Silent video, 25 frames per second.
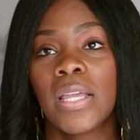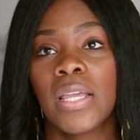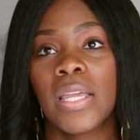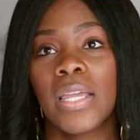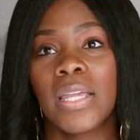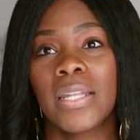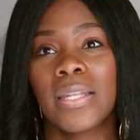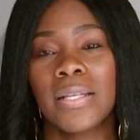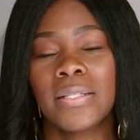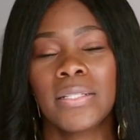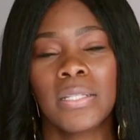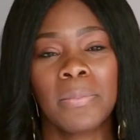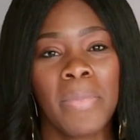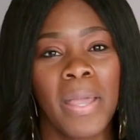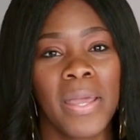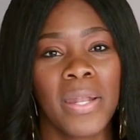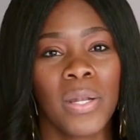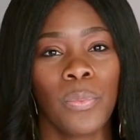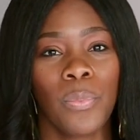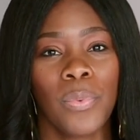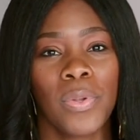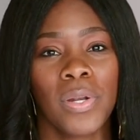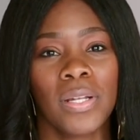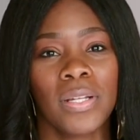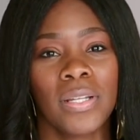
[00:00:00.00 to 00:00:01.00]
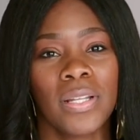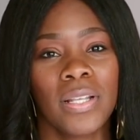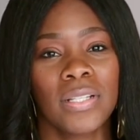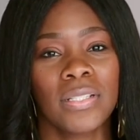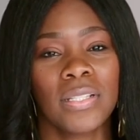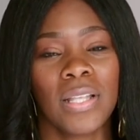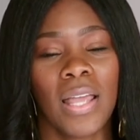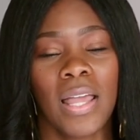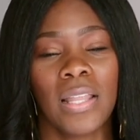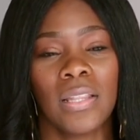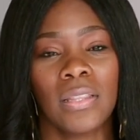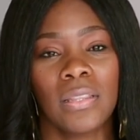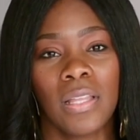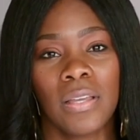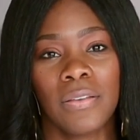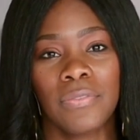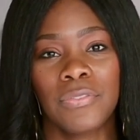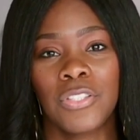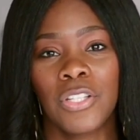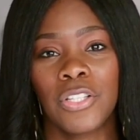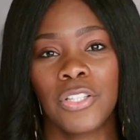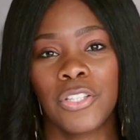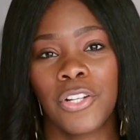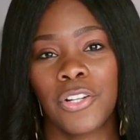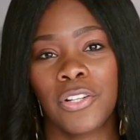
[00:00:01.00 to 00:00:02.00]
It doesn't matter what it is, I love
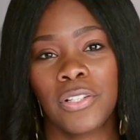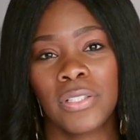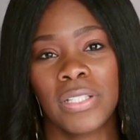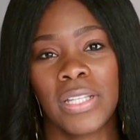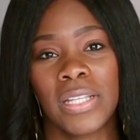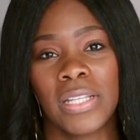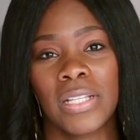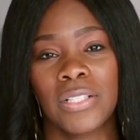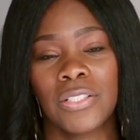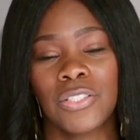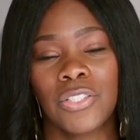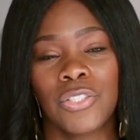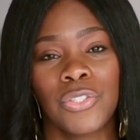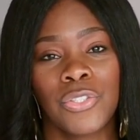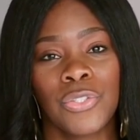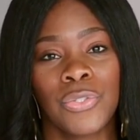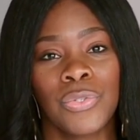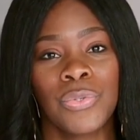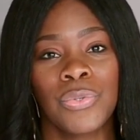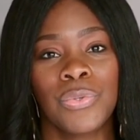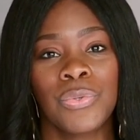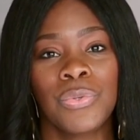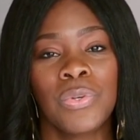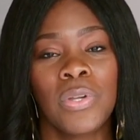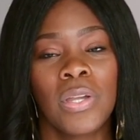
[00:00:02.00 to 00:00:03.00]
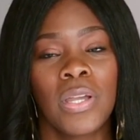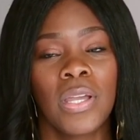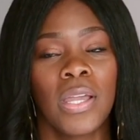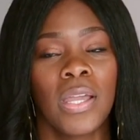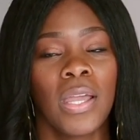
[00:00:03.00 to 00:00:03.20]
to learn things new.